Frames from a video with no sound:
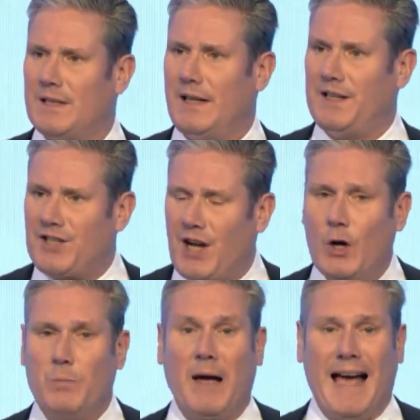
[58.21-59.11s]
its
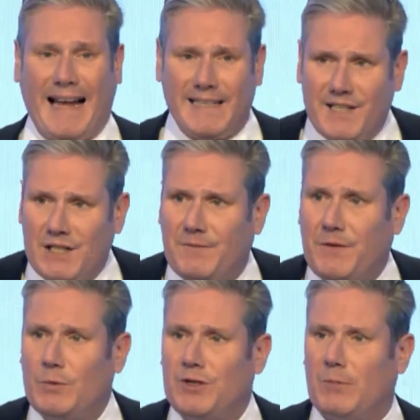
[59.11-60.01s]
hope, and its
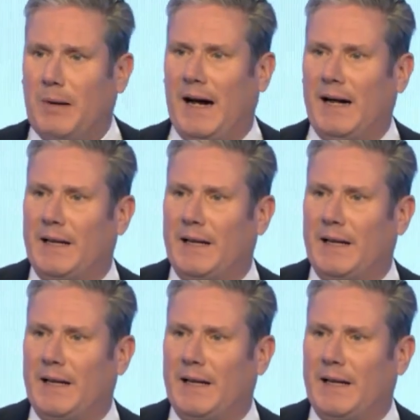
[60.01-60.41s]
future back.